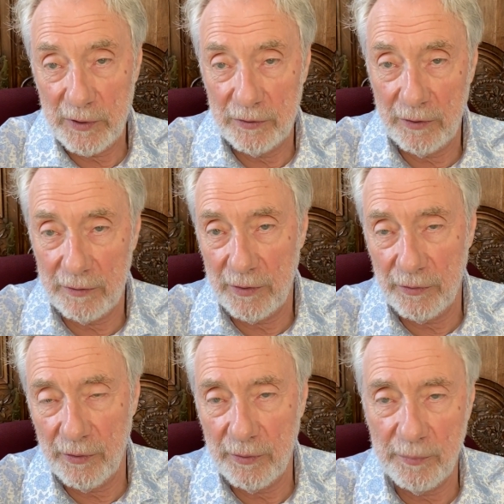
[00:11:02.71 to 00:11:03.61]

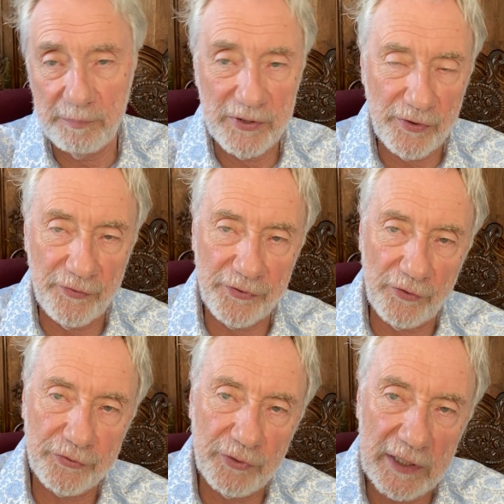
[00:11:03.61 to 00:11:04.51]
the piece of
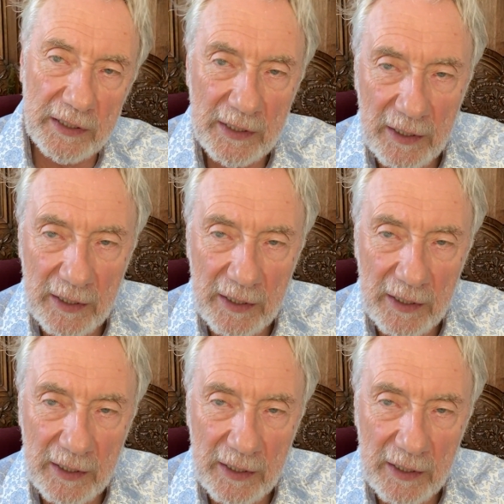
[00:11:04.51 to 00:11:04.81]
software,